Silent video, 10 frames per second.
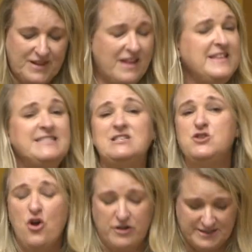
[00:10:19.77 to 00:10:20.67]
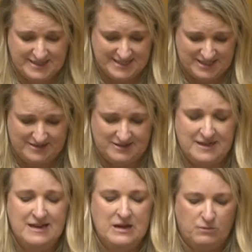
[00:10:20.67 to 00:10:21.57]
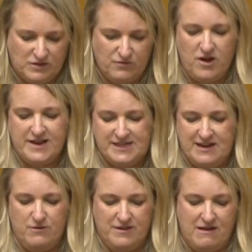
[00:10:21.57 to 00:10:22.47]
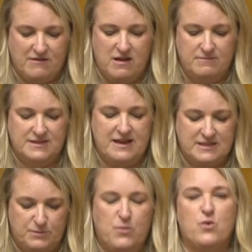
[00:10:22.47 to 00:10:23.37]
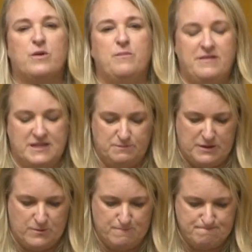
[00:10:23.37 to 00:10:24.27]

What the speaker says: This is not consistent with the right to health outcomes as purported by this bill.